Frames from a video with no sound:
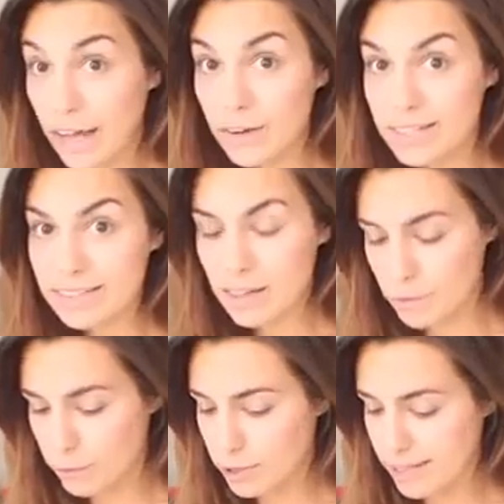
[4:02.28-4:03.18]
Now it's
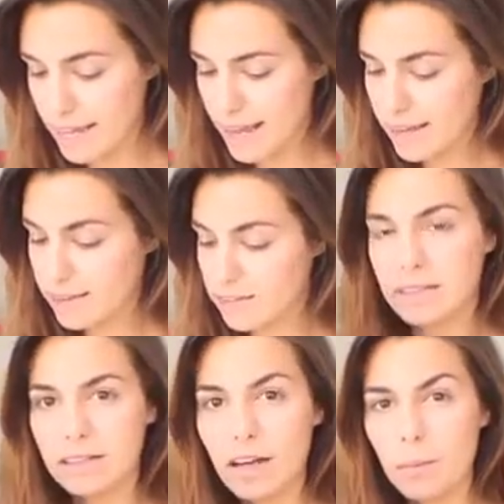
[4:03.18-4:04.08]
time for the eyes.
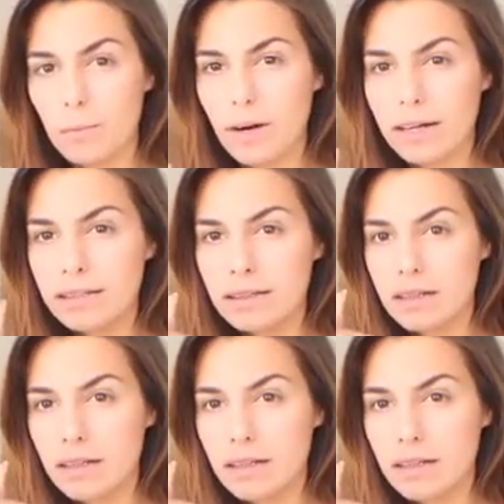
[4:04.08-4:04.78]
The top one,